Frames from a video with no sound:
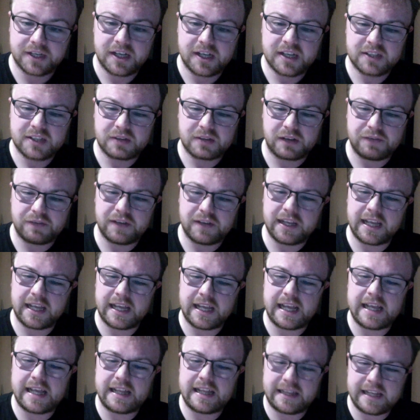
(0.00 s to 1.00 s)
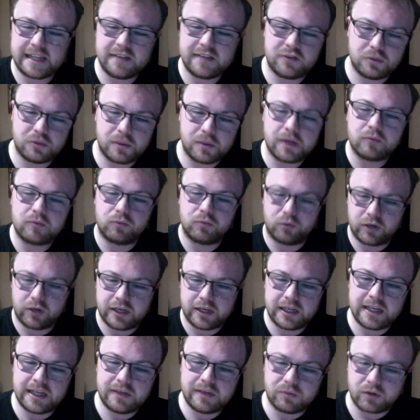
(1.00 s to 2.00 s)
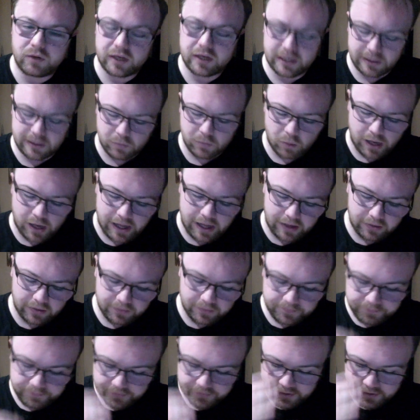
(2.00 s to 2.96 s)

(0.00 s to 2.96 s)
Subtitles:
So I think they do it really, really well.